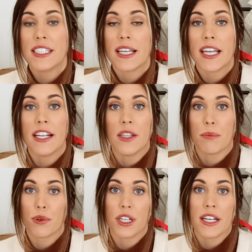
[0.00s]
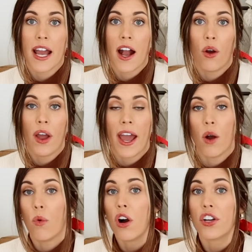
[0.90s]
and getting them printed out
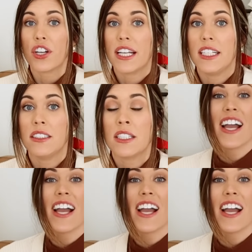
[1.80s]
at Walgreens.